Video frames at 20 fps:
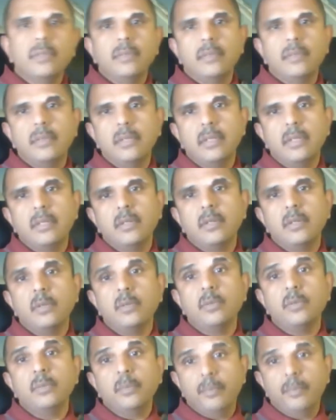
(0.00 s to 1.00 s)
they're going to
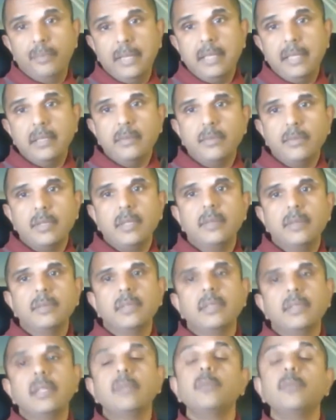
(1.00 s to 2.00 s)
go pay themselves
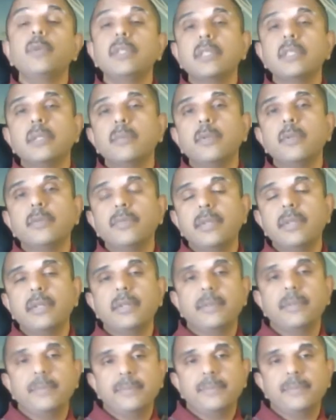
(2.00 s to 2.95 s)
an unreasonable figure.